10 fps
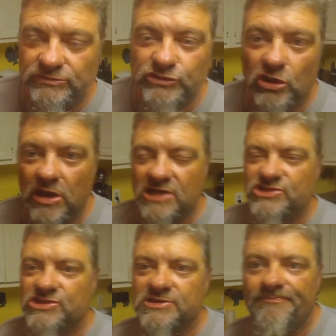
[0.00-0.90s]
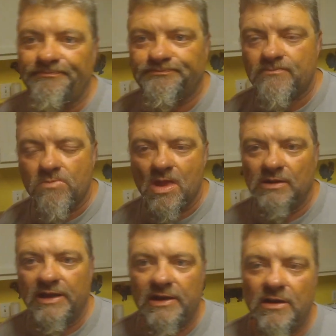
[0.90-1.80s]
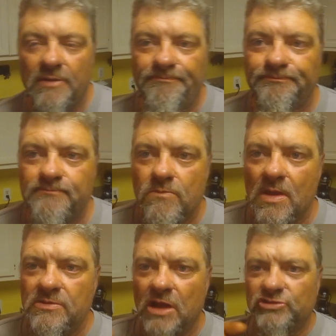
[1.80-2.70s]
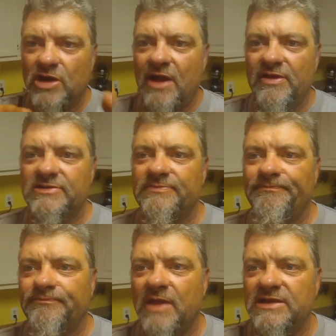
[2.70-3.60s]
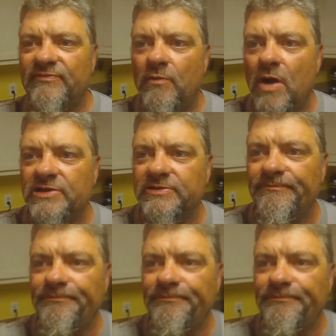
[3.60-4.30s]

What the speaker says: delicious. And y'all try this. Thanks for watching.